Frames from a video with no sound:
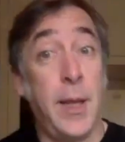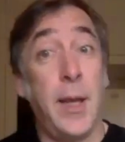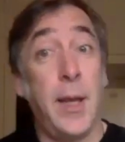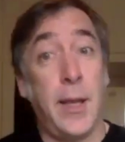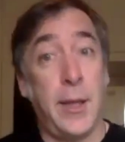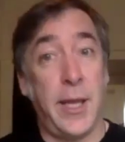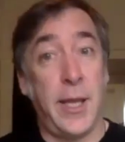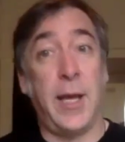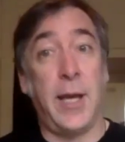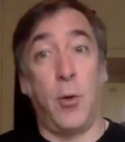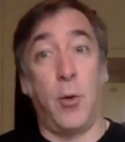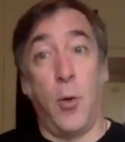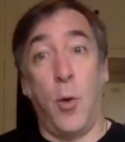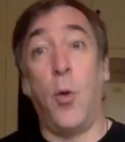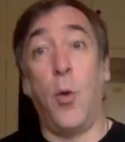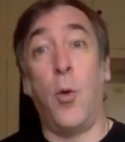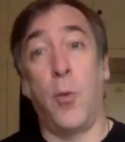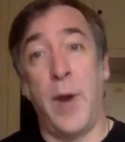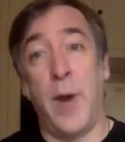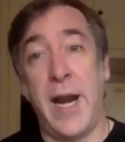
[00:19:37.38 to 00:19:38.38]
that are
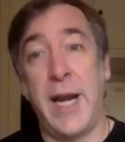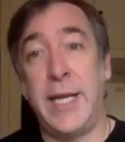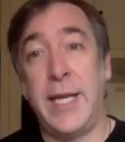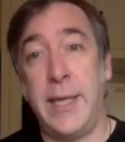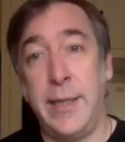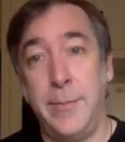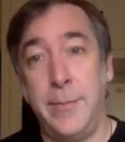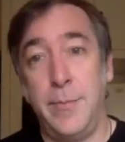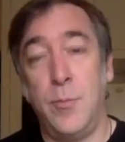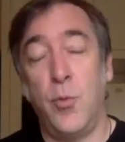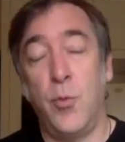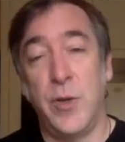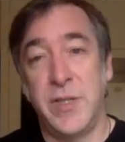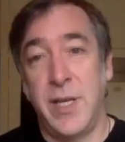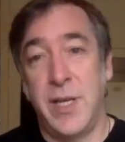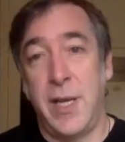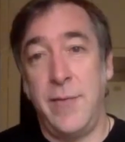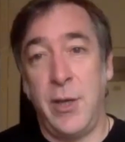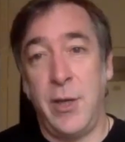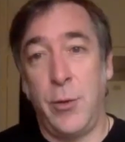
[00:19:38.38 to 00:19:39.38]
already
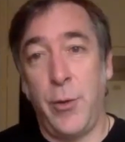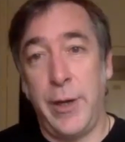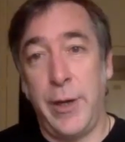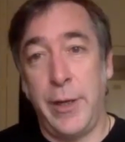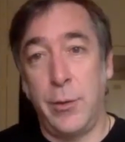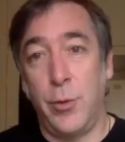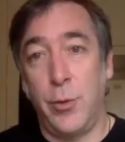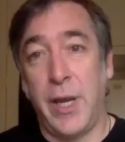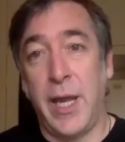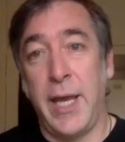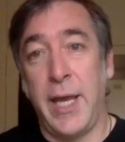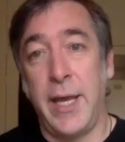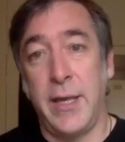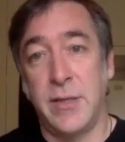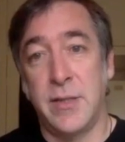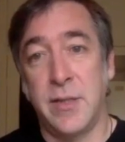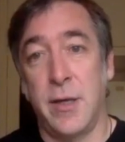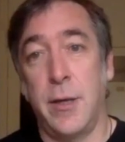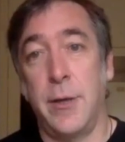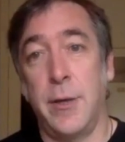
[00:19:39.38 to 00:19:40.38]
receiving critical care.
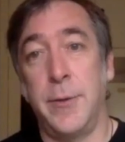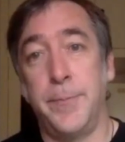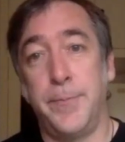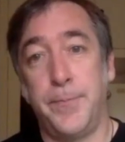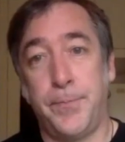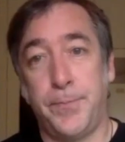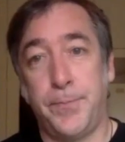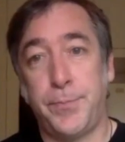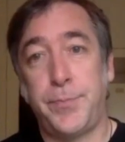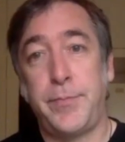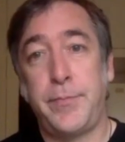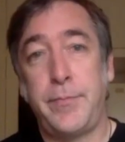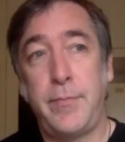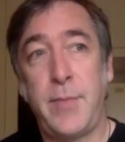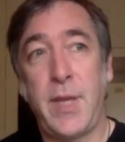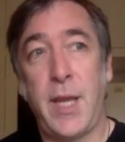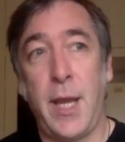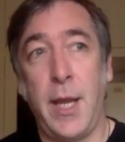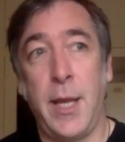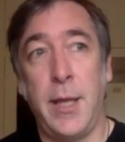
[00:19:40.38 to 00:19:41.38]
So,
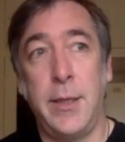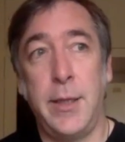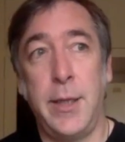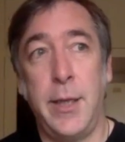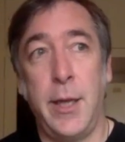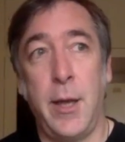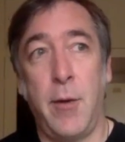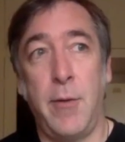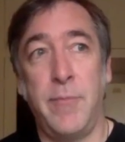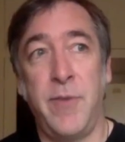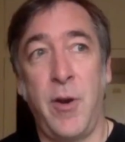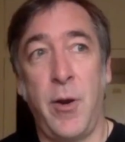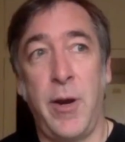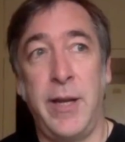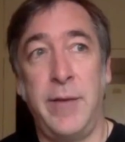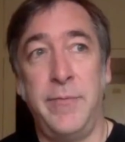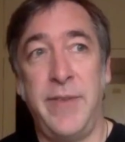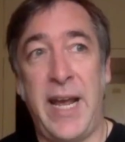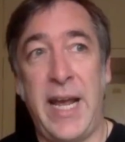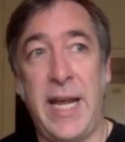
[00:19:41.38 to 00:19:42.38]
a very
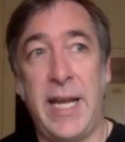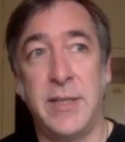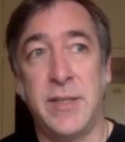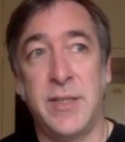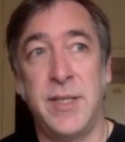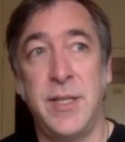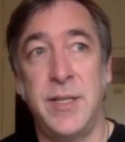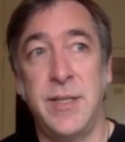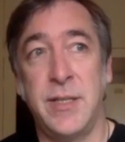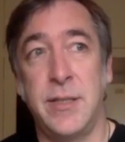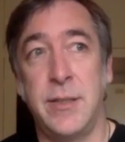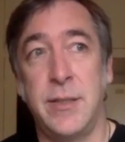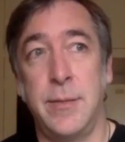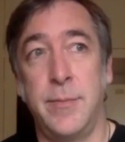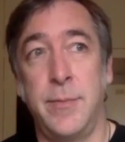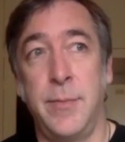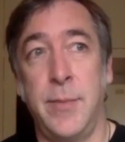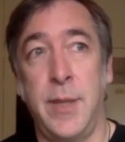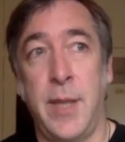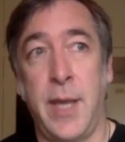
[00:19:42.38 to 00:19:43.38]
advanced
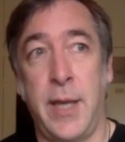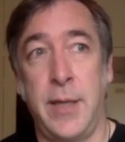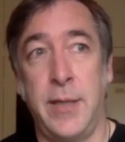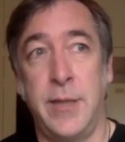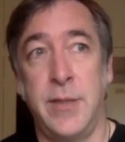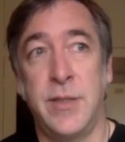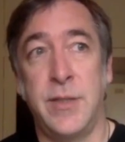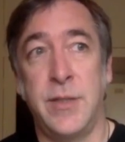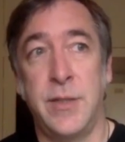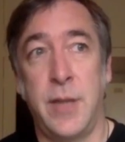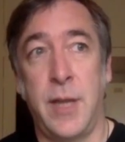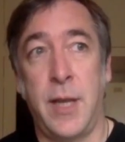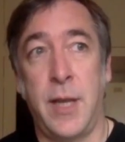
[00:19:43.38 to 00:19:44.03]
system that is,